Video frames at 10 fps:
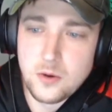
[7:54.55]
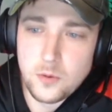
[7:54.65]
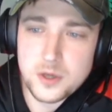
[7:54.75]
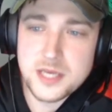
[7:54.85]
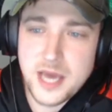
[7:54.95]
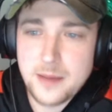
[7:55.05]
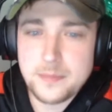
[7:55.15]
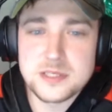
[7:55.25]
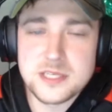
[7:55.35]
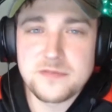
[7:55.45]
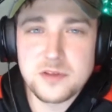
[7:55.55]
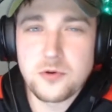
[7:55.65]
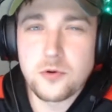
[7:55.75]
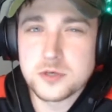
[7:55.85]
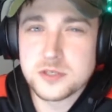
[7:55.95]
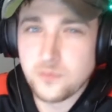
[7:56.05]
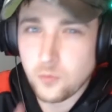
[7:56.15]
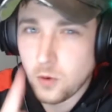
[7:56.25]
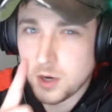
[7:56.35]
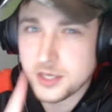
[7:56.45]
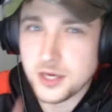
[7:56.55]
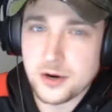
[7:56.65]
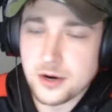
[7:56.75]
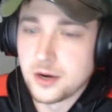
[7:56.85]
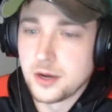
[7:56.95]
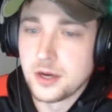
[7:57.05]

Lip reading: what happens after the course of 1 year?